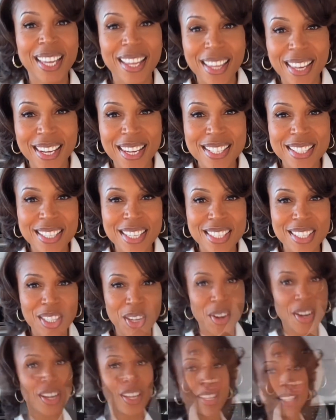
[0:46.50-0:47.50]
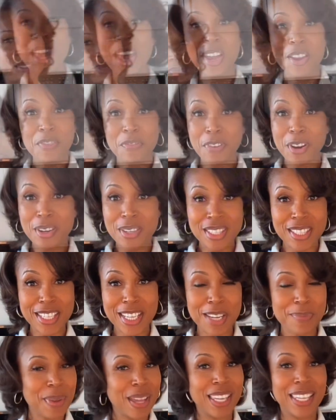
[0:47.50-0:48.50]
Let's get started. First
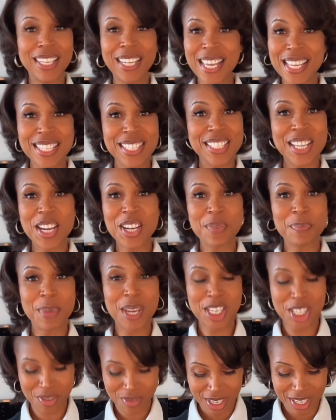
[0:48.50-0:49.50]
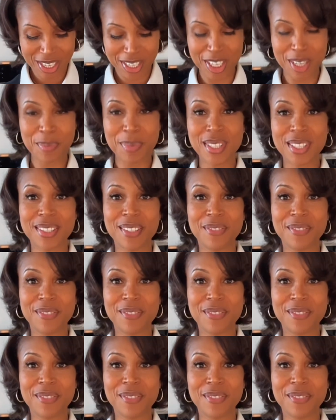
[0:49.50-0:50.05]
up, let's talk measuring cups.